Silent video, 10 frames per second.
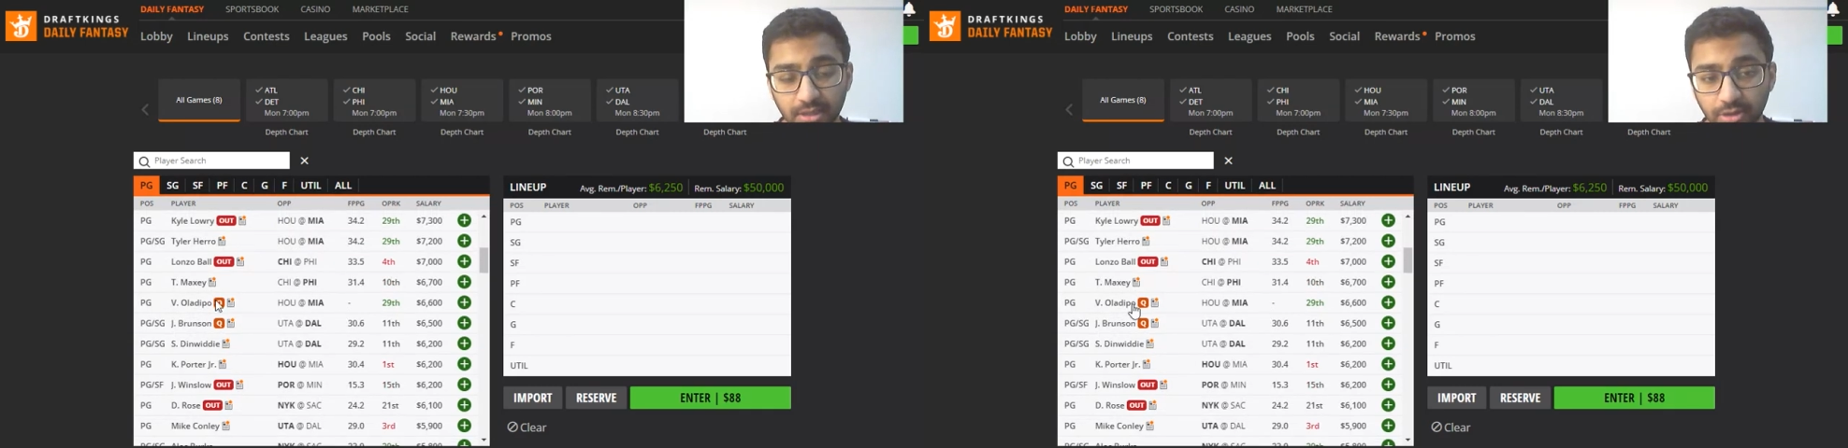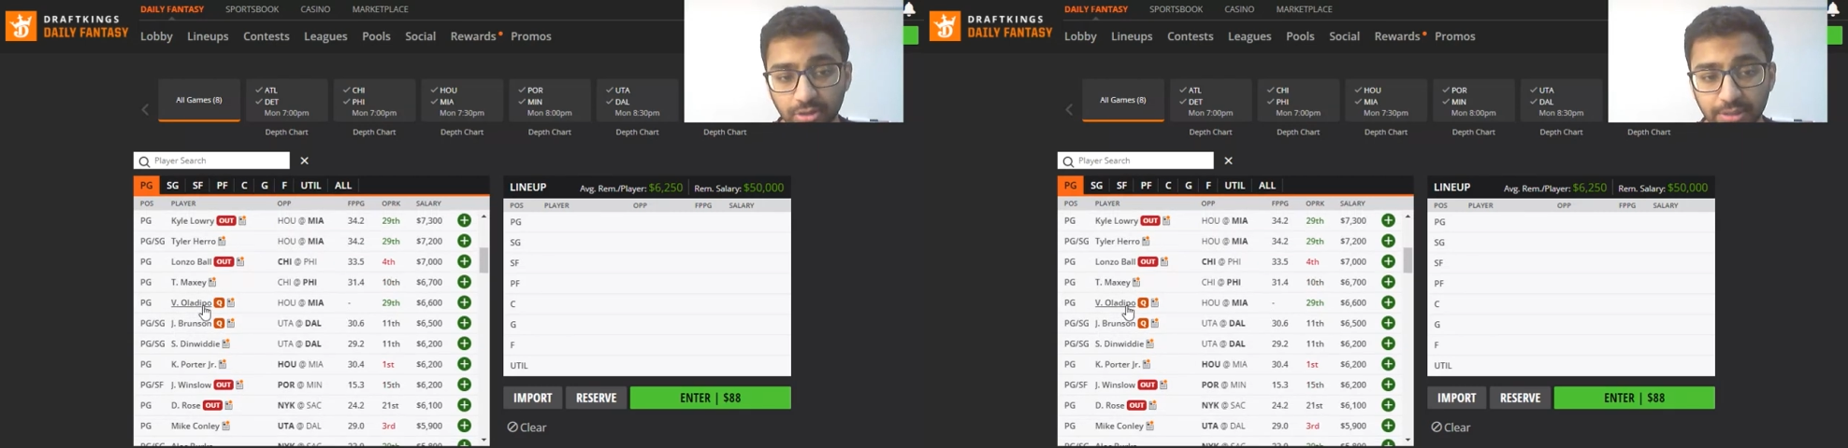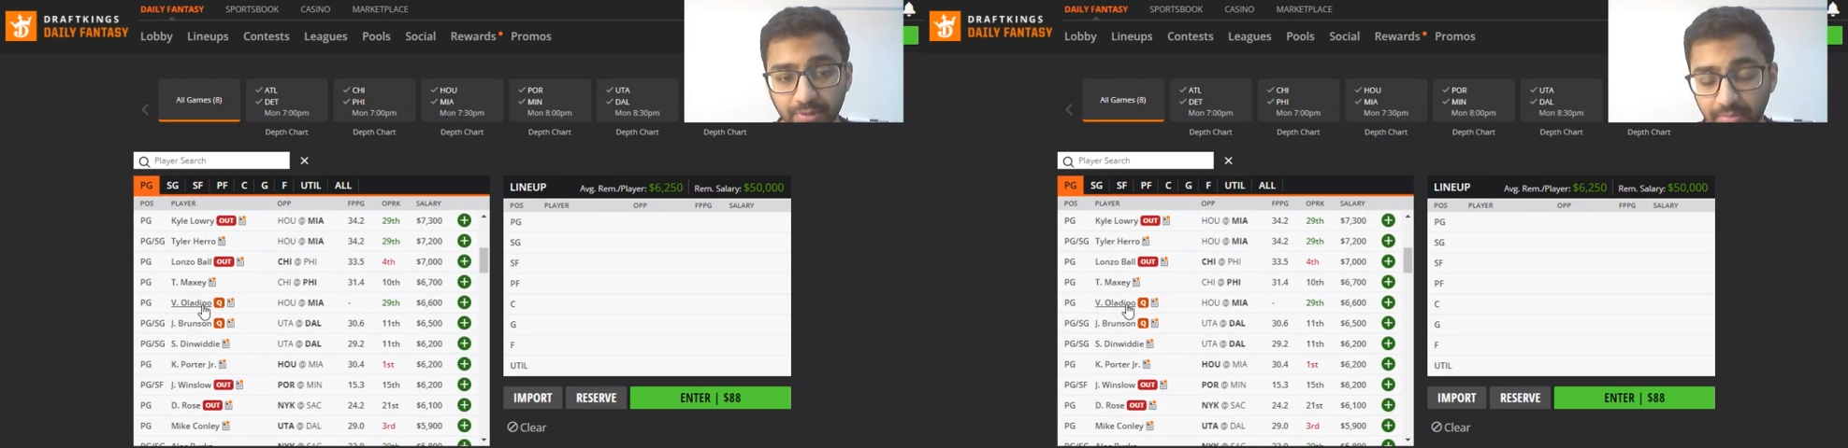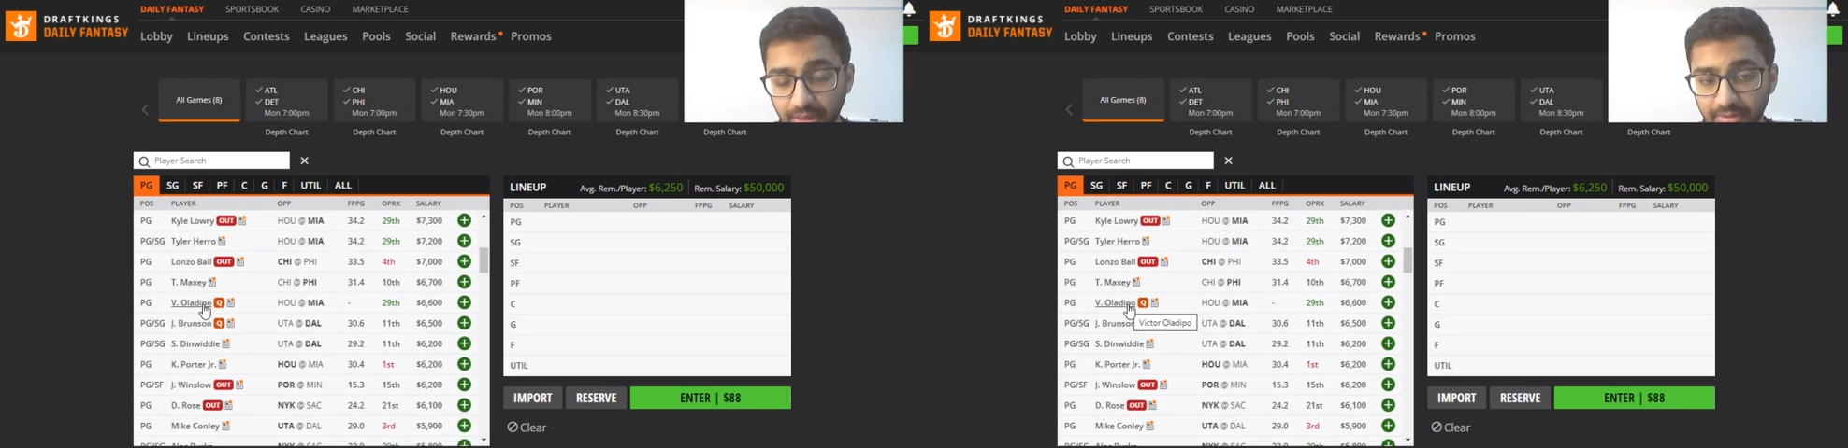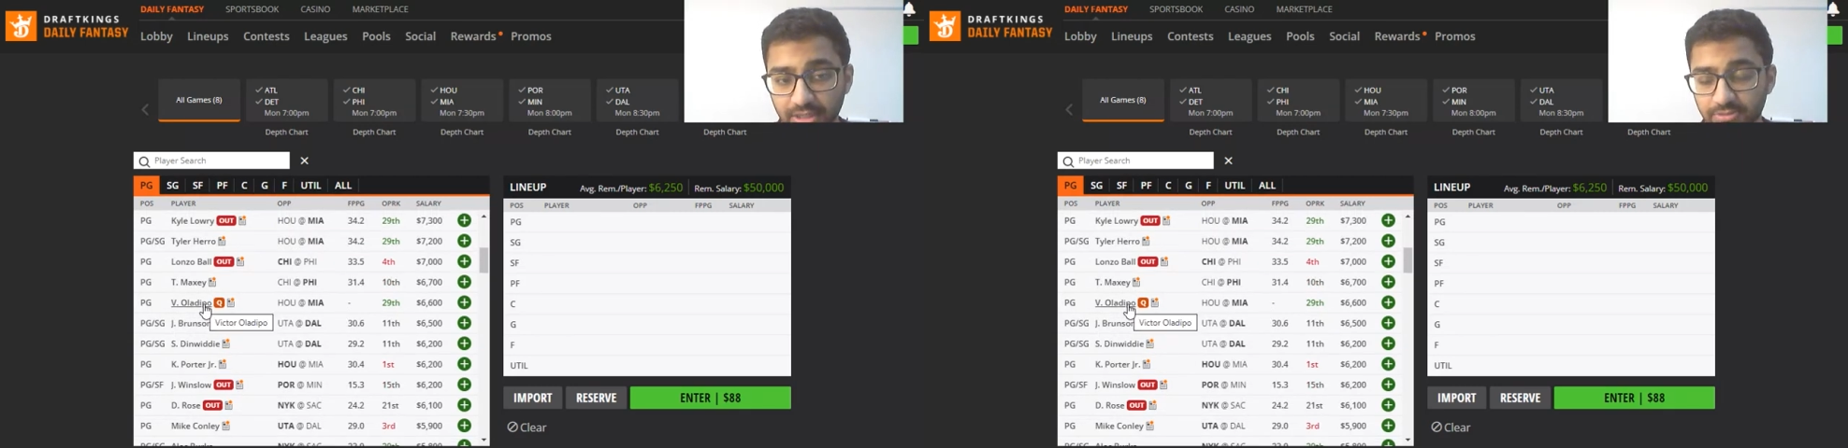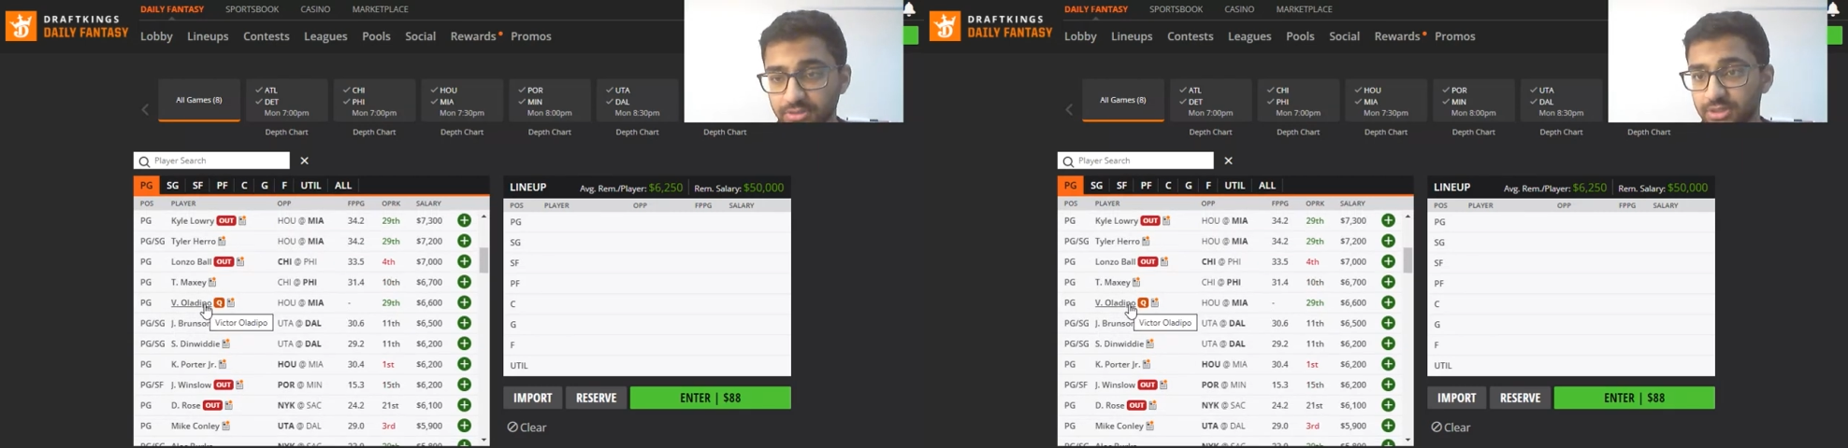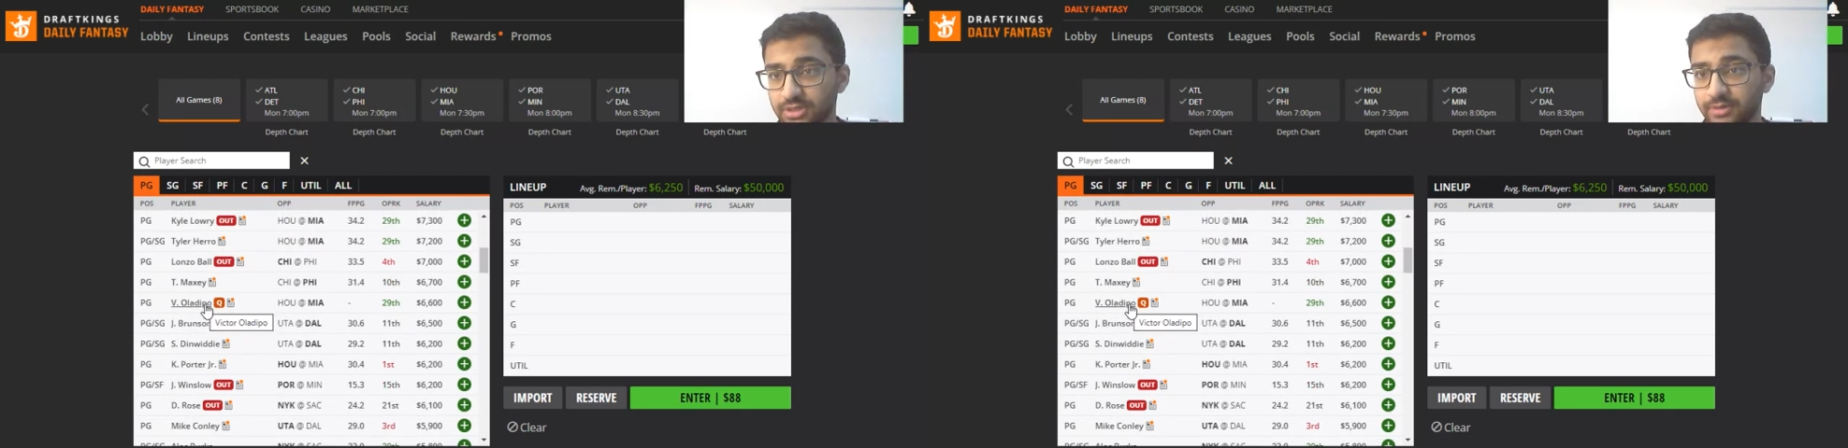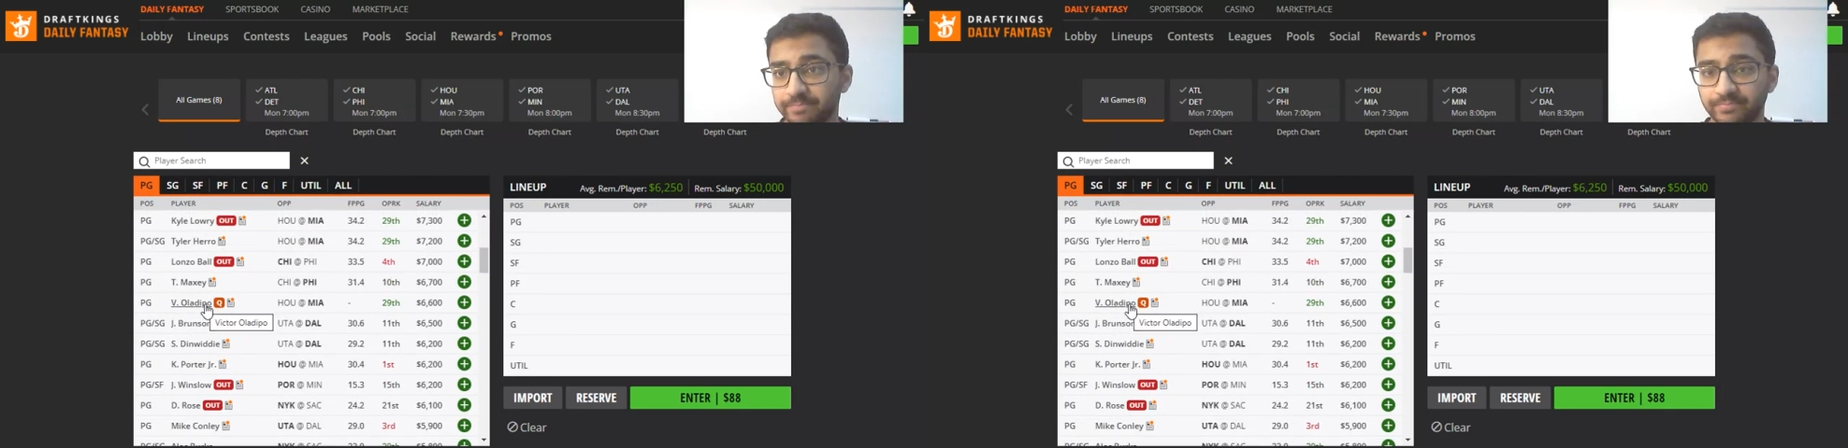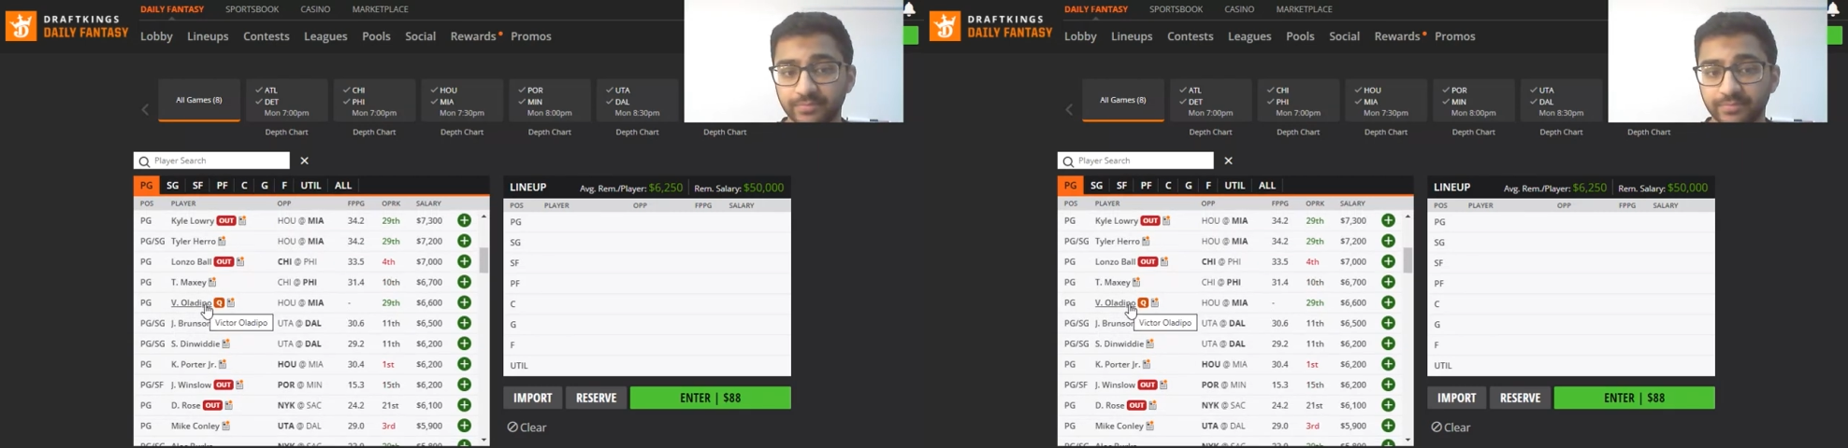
Oladipo might make his return.